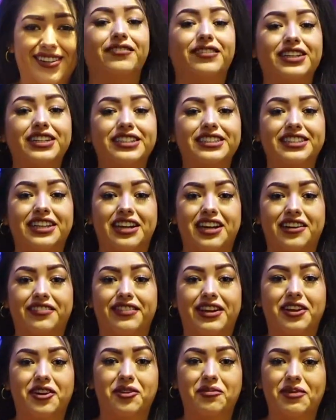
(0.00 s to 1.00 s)
First off,
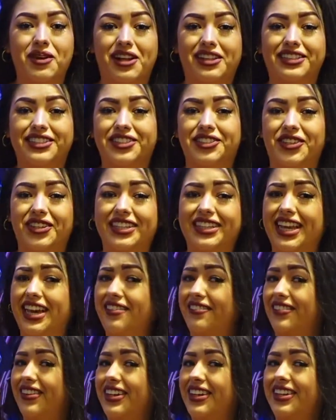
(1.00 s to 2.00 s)
I hope y'all enjoyed
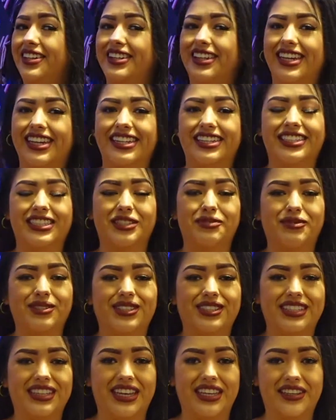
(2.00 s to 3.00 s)
that video that I just put
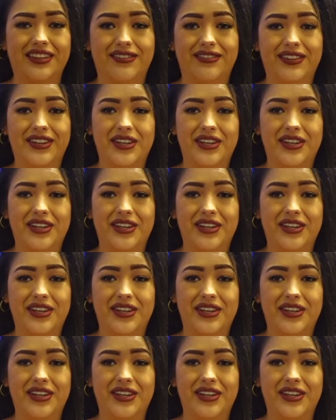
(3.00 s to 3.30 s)
together for